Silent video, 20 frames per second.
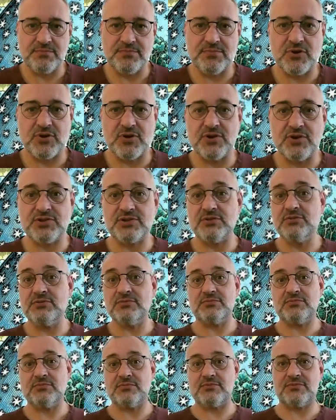because oh,
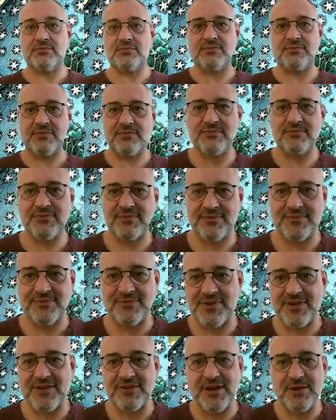
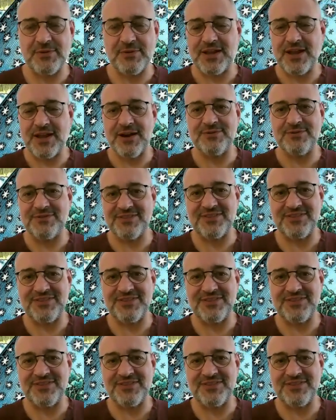well, there we go.